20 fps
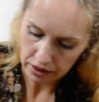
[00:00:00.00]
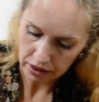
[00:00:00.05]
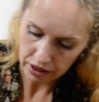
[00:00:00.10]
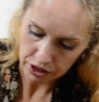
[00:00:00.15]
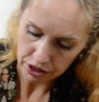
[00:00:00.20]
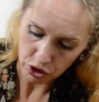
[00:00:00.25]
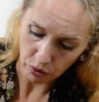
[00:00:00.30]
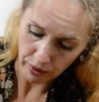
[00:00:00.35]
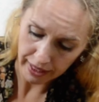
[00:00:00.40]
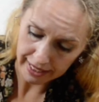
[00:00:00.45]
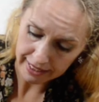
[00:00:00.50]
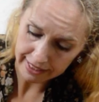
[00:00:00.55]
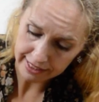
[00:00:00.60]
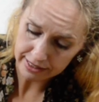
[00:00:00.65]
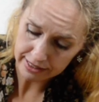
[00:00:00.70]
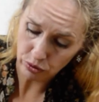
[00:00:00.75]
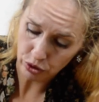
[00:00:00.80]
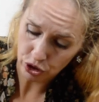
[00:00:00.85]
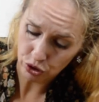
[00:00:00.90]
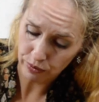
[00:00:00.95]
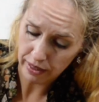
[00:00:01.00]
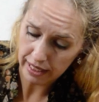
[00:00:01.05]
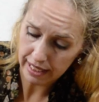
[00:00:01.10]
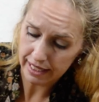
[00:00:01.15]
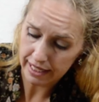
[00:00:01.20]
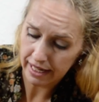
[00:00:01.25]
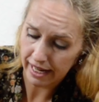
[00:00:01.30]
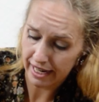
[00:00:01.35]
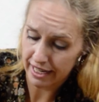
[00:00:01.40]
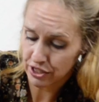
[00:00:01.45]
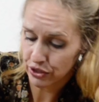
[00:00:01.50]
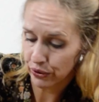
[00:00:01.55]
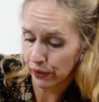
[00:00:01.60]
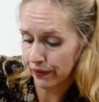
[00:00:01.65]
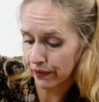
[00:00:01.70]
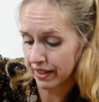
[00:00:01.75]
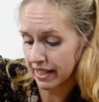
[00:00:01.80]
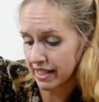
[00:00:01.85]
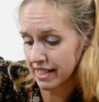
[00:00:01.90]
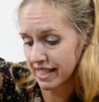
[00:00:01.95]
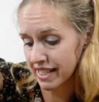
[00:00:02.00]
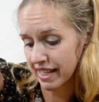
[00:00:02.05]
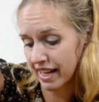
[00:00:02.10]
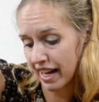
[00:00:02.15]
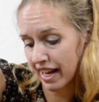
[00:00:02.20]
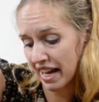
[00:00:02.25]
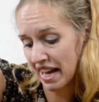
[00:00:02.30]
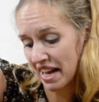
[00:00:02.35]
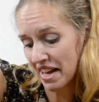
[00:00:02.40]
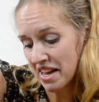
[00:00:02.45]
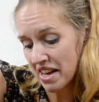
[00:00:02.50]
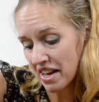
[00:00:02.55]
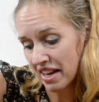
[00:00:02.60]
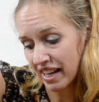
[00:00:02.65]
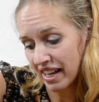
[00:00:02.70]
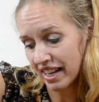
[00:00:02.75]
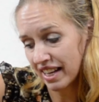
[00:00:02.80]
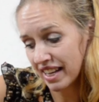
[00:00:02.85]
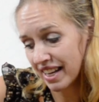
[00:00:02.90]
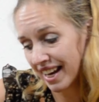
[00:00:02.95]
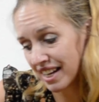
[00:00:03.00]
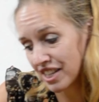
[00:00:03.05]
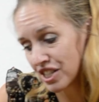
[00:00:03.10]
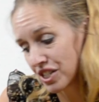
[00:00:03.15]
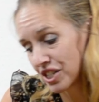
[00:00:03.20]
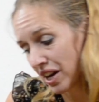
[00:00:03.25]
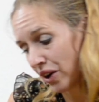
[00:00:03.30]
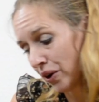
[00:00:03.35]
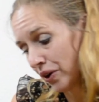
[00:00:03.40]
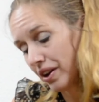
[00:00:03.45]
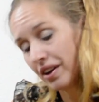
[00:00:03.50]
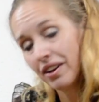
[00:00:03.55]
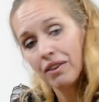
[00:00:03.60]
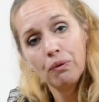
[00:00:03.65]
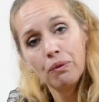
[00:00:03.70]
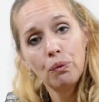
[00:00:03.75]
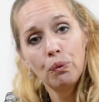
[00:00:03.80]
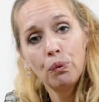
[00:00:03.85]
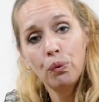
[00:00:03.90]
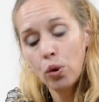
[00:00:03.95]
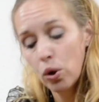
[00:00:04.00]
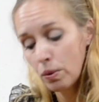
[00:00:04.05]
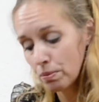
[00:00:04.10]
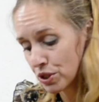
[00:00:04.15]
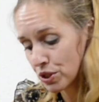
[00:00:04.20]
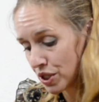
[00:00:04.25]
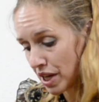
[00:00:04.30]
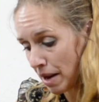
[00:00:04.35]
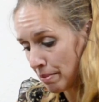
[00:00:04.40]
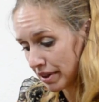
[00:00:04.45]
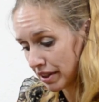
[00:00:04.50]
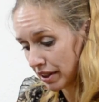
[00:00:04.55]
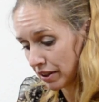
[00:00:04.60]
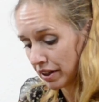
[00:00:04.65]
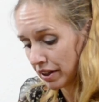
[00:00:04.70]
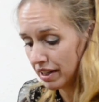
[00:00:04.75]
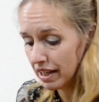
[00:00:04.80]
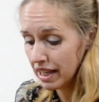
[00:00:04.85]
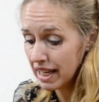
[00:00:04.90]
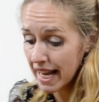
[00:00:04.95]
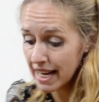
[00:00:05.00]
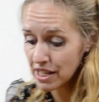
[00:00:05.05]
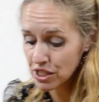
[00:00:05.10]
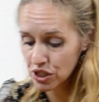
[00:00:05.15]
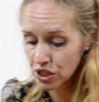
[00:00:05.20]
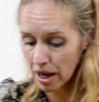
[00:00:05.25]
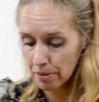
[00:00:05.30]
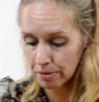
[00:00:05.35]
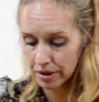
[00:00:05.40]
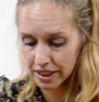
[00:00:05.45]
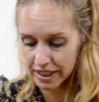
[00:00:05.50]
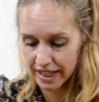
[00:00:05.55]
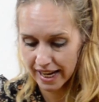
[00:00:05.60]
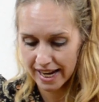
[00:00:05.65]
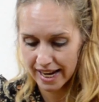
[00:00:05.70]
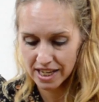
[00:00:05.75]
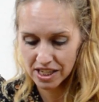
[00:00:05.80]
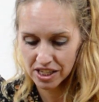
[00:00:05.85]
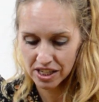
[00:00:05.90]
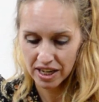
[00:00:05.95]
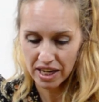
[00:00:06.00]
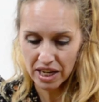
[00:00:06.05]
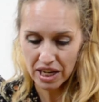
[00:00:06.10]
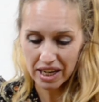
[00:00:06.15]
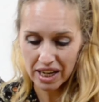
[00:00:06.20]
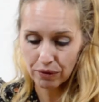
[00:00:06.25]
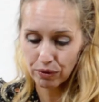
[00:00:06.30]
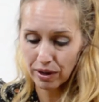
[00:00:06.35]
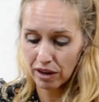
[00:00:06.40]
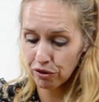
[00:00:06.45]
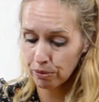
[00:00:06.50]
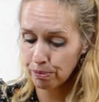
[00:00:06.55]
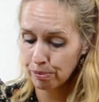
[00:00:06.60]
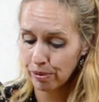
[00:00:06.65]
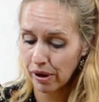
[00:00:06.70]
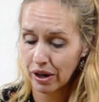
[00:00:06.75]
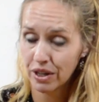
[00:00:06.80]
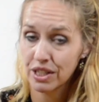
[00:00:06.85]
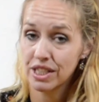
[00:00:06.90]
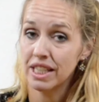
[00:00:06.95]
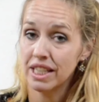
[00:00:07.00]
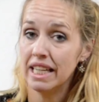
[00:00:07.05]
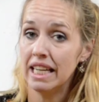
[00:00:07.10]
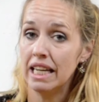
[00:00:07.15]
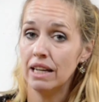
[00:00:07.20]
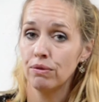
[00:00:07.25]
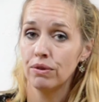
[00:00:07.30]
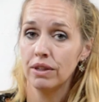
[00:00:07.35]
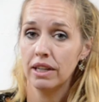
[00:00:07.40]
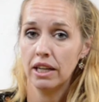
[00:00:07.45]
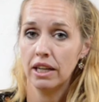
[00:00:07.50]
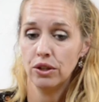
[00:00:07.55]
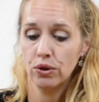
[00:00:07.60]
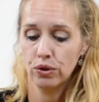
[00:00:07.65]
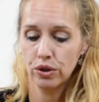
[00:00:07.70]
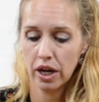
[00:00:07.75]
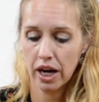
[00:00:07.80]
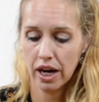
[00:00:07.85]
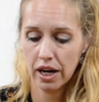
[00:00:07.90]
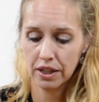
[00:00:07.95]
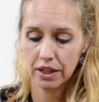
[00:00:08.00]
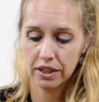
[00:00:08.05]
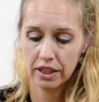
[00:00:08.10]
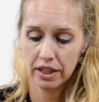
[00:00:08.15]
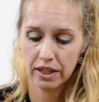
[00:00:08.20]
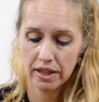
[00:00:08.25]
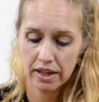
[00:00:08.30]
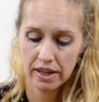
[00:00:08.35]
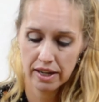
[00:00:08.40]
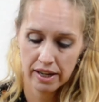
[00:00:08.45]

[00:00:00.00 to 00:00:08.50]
So again, it looks really nice on this nice warm summer, late summer days. If you have a party, even in your garden.